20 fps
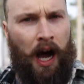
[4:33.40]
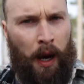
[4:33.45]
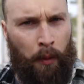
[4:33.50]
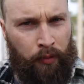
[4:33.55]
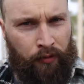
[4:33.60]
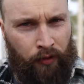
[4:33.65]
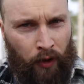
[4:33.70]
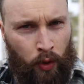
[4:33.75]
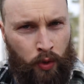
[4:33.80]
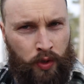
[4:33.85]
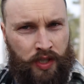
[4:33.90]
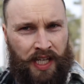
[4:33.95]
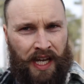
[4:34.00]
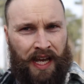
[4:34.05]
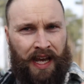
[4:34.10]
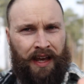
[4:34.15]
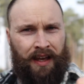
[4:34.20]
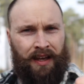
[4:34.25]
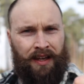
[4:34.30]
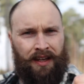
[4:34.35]
upvote
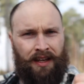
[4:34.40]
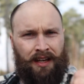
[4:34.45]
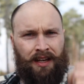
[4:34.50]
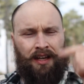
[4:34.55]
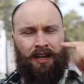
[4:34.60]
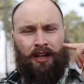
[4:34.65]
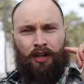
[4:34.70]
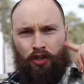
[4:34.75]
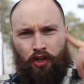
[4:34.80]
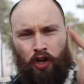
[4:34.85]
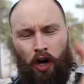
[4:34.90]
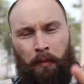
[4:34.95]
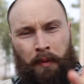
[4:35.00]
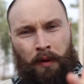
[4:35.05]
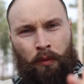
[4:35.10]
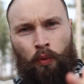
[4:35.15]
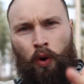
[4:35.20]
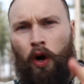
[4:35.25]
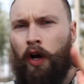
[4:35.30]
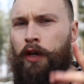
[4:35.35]
it,
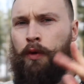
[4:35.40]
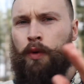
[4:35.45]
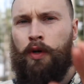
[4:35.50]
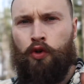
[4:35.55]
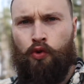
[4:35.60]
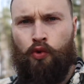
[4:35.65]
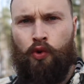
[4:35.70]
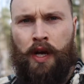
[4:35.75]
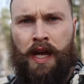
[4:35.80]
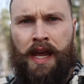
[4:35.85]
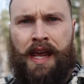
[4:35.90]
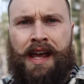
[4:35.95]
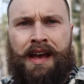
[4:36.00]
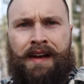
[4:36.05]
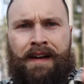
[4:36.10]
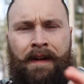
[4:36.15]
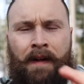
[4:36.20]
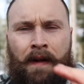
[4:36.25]
comment why you agree,